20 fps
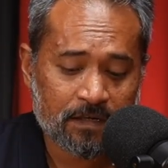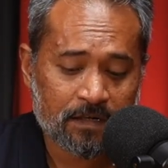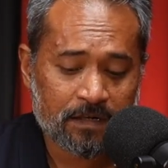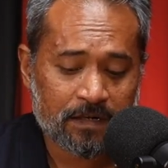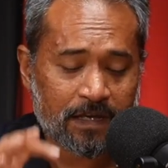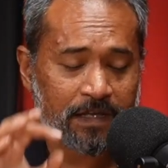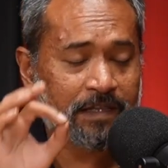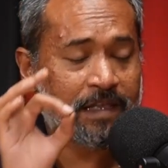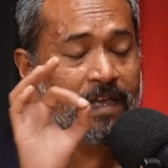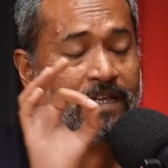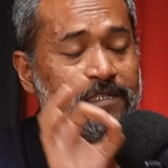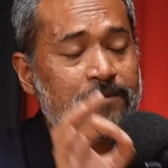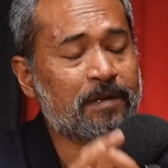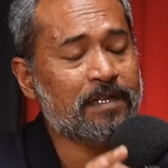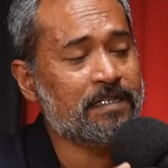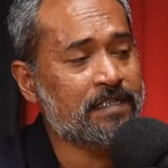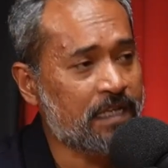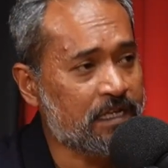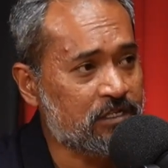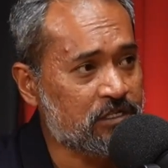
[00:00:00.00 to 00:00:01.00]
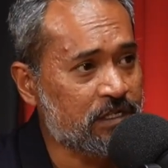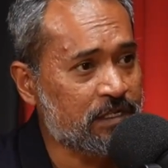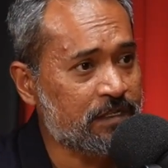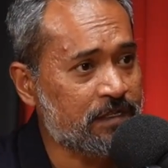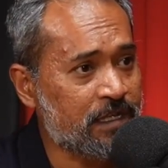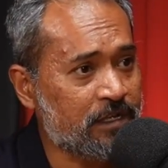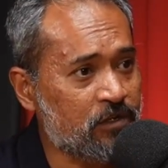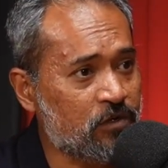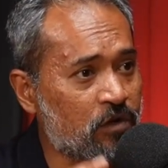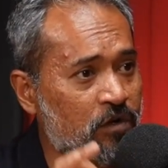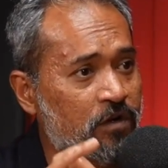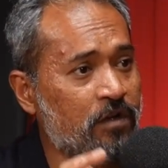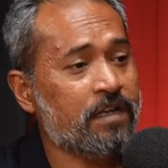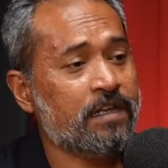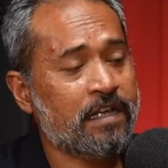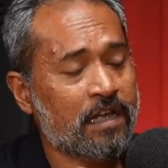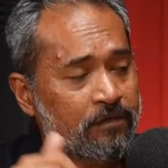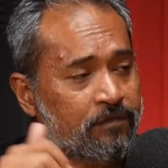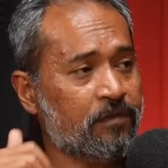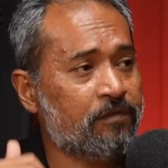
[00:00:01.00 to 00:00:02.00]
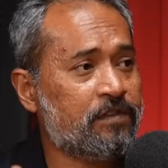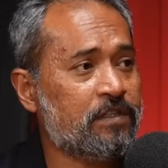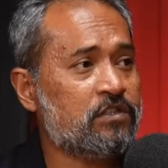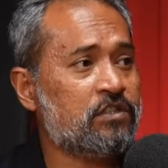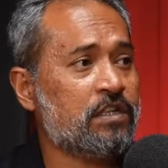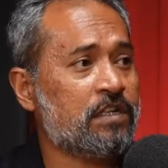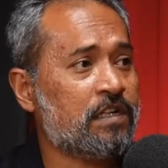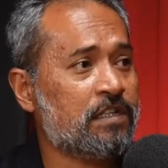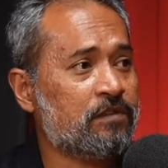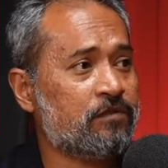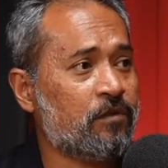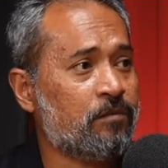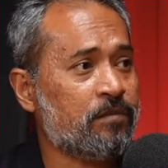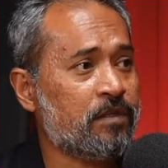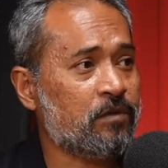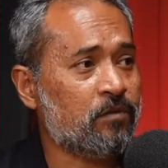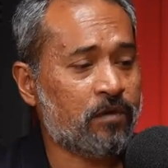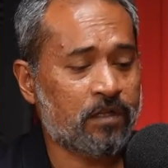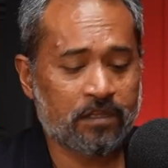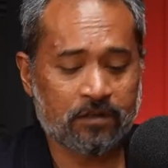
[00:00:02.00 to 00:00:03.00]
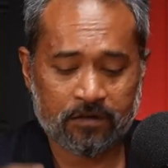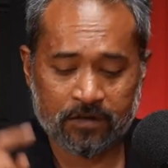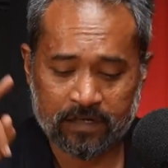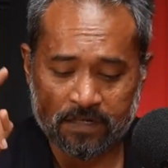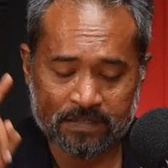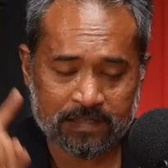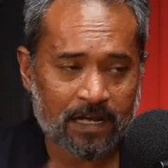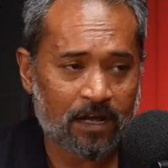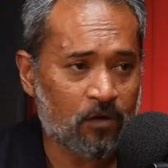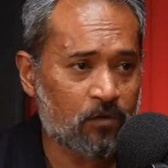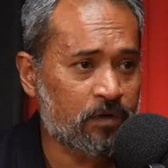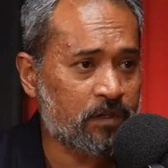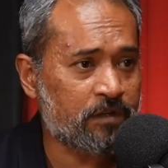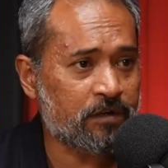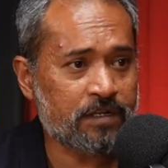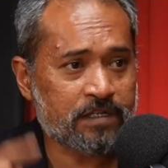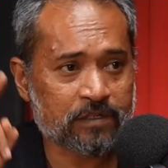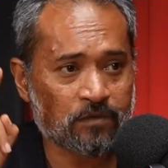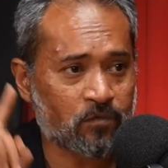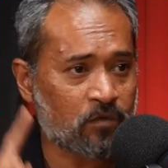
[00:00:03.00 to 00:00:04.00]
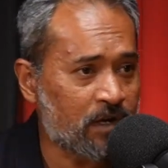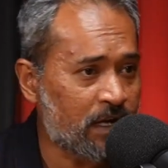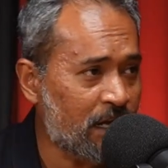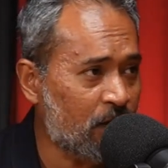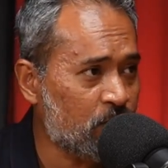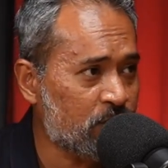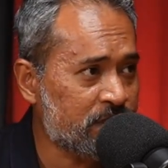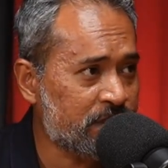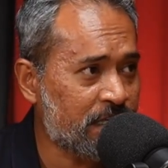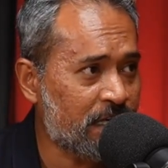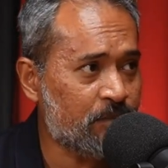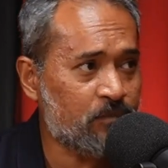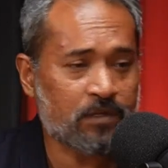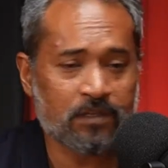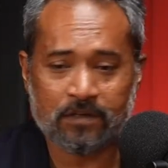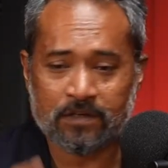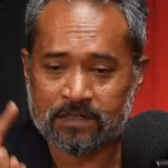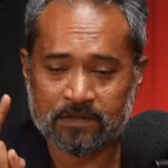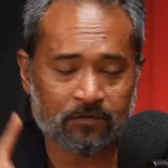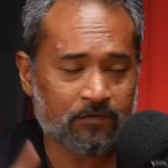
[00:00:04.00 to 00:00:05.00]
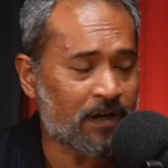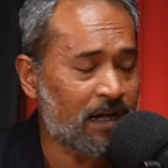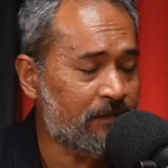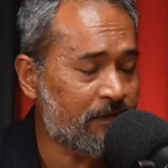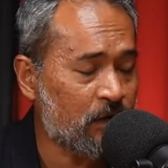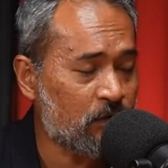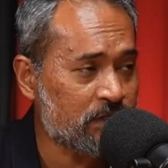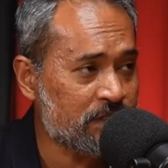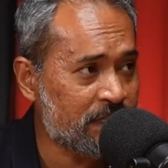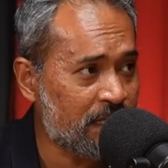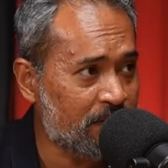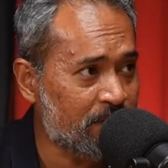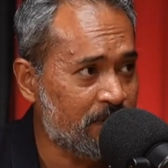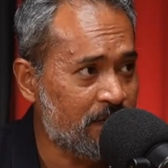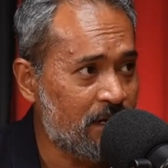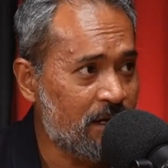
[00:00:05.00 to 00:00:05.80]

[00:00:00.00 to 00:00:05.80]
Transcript: the expectation that you're going to get 50 chickens from me, whether it is now, whether it is in 1 hour's time, whether it's in 5 hours' time,